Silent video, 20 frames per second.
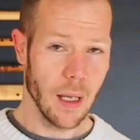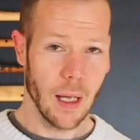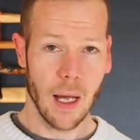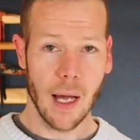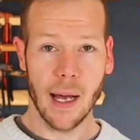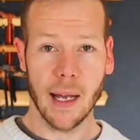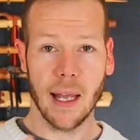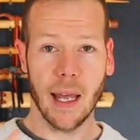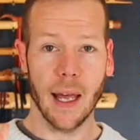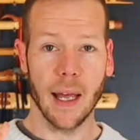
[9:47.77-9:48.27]

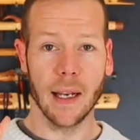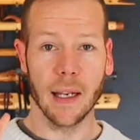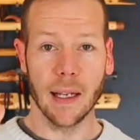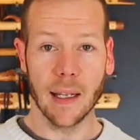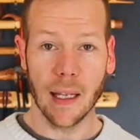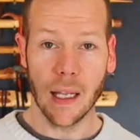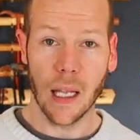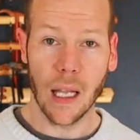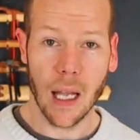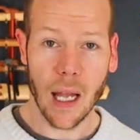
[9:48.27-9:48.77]
Again,
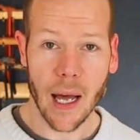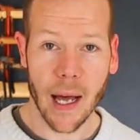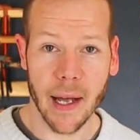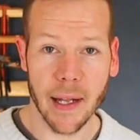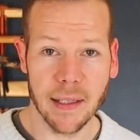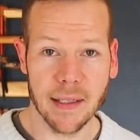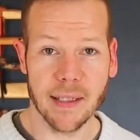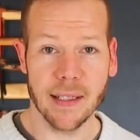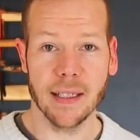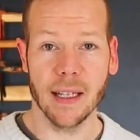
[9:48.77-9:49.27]

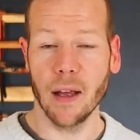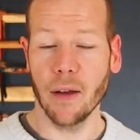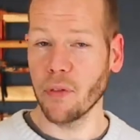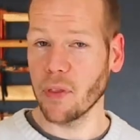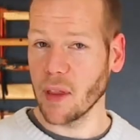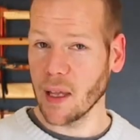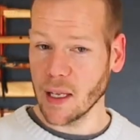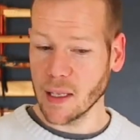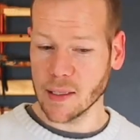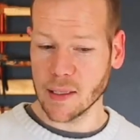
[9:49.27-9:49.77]
lots of
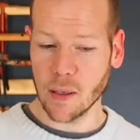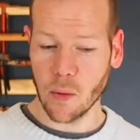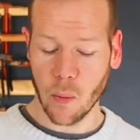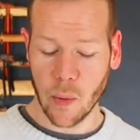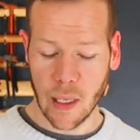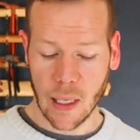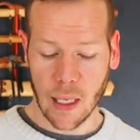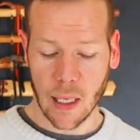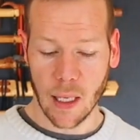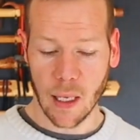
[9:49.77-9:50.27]
things that
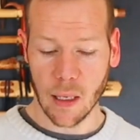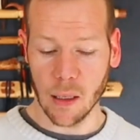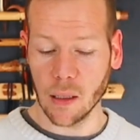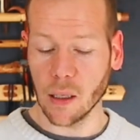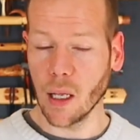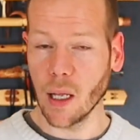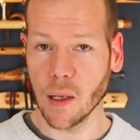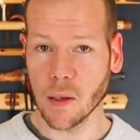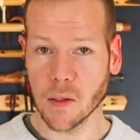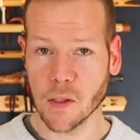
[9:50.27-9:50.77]
we can
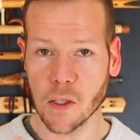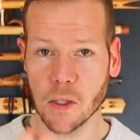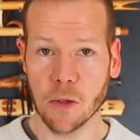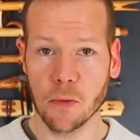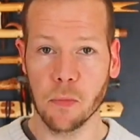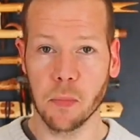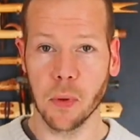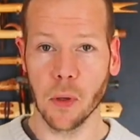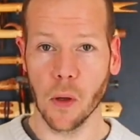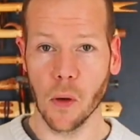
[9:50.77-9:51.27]

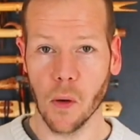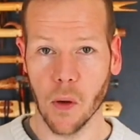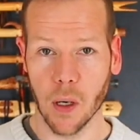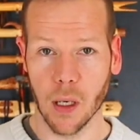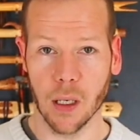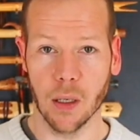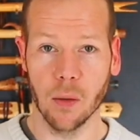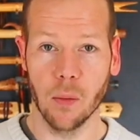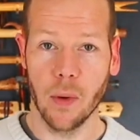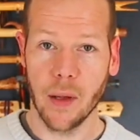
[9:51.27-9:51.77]

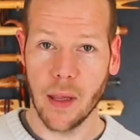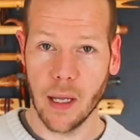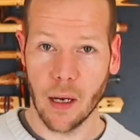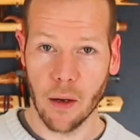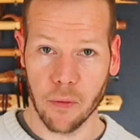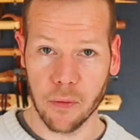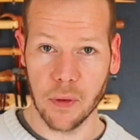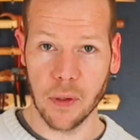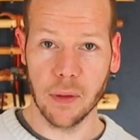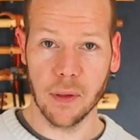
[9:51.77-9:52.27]
explore within a
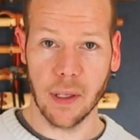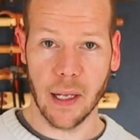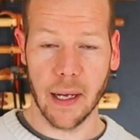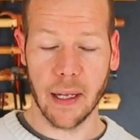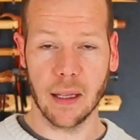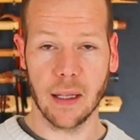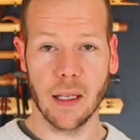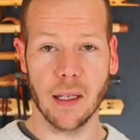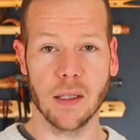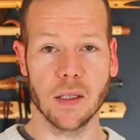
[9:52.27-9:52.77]
flute
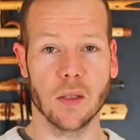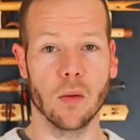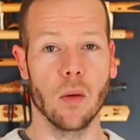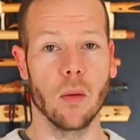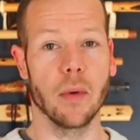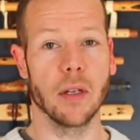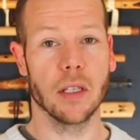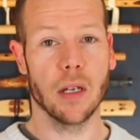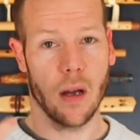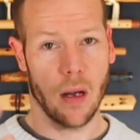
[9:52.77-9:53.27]
like this when
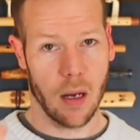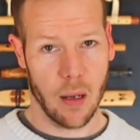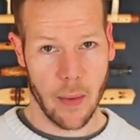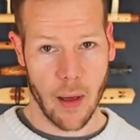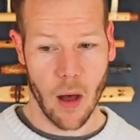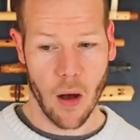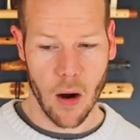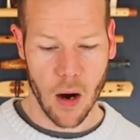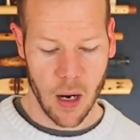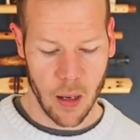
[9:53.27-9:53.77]
we talk
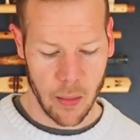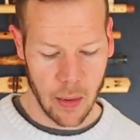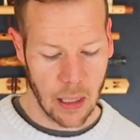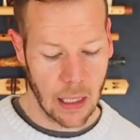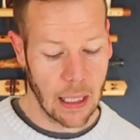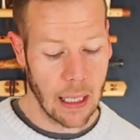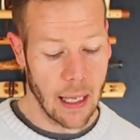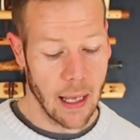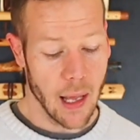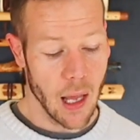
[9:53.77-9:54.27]
about
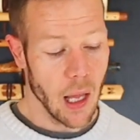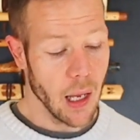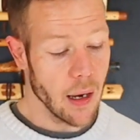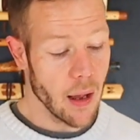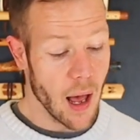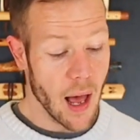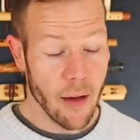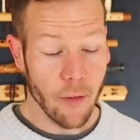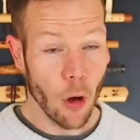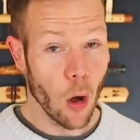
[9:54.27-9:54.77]
harmony. Now,
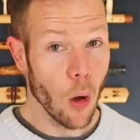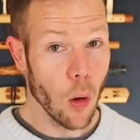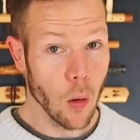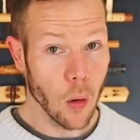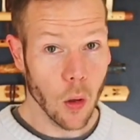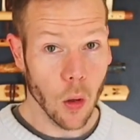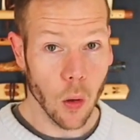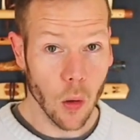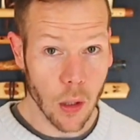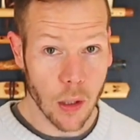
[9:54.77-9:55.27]
I have a whole
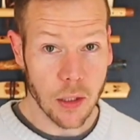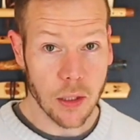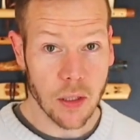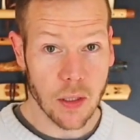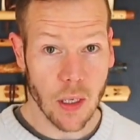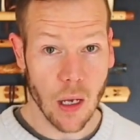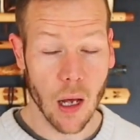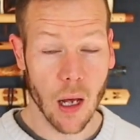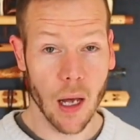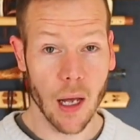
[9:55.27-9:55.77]
course
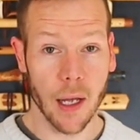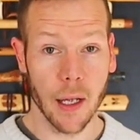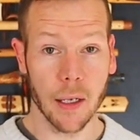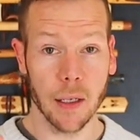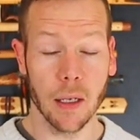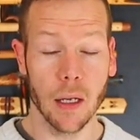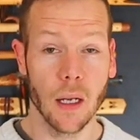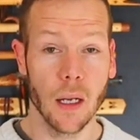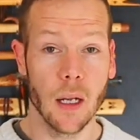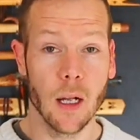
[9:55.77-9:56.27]

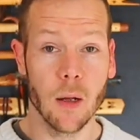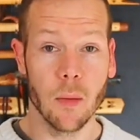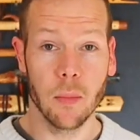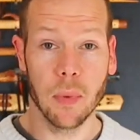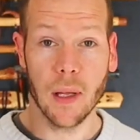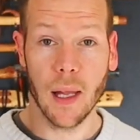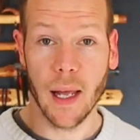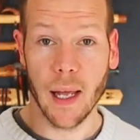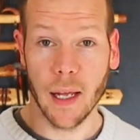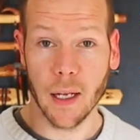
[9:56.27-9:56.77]
on
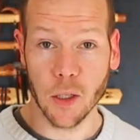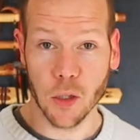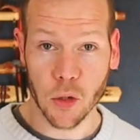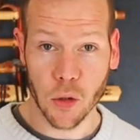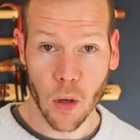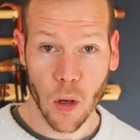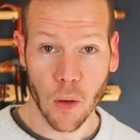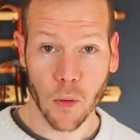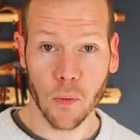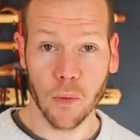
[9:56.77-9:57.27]
playing
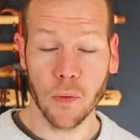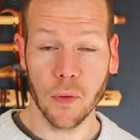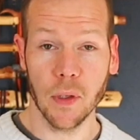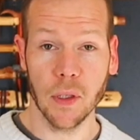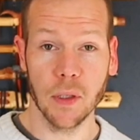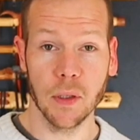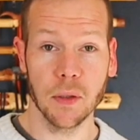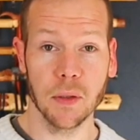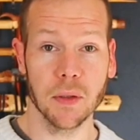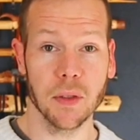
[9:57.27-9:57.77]
drone
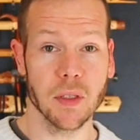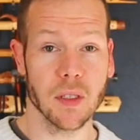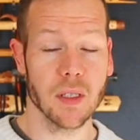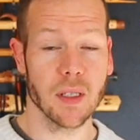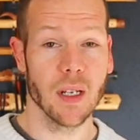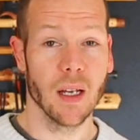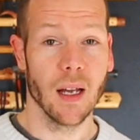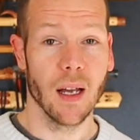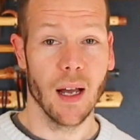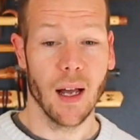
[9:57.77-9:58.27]
flutes,
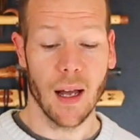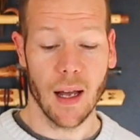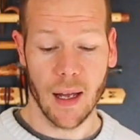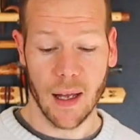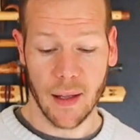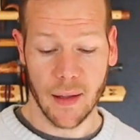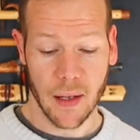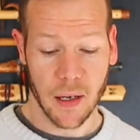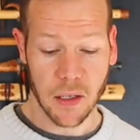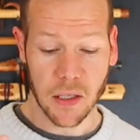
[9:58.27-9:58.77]

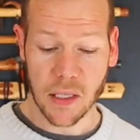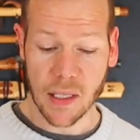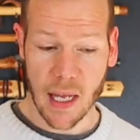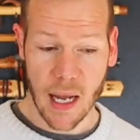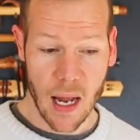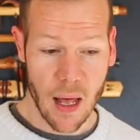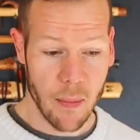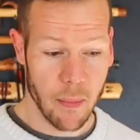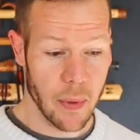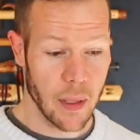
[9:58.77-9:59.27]
that are set
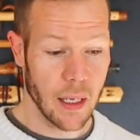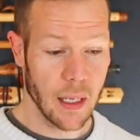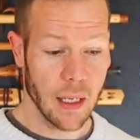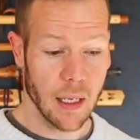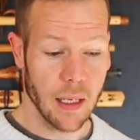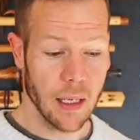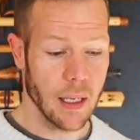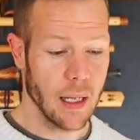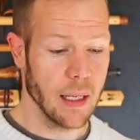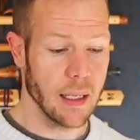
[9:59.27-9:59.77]
up in
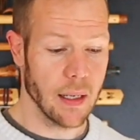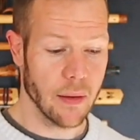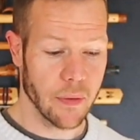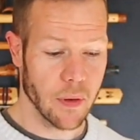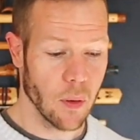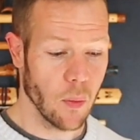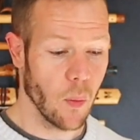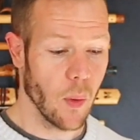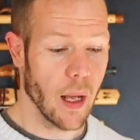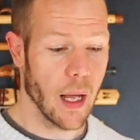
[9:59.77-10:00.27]
a
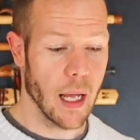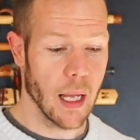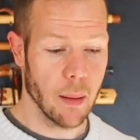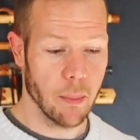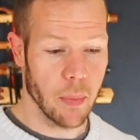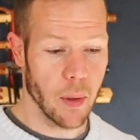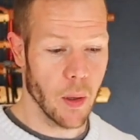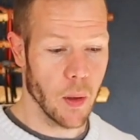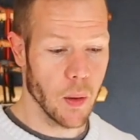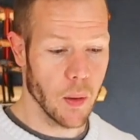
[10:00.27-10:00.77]
different way,
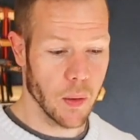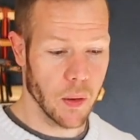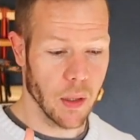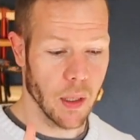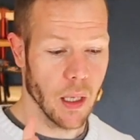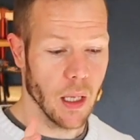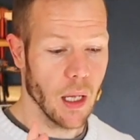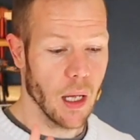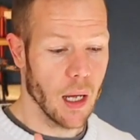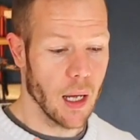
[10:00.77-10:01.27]
both
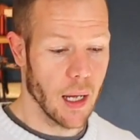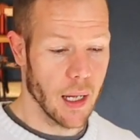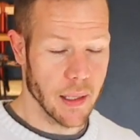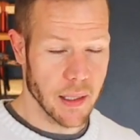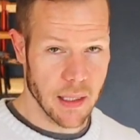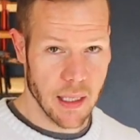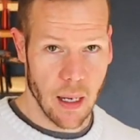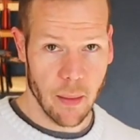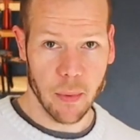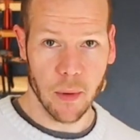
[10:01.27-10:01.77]

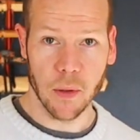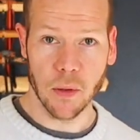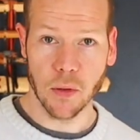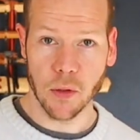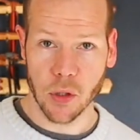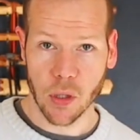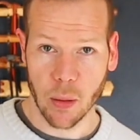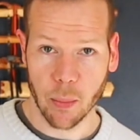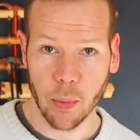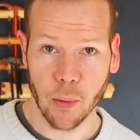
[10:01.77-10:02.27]
double,
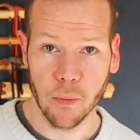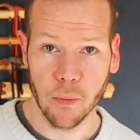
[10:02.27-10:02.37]
triple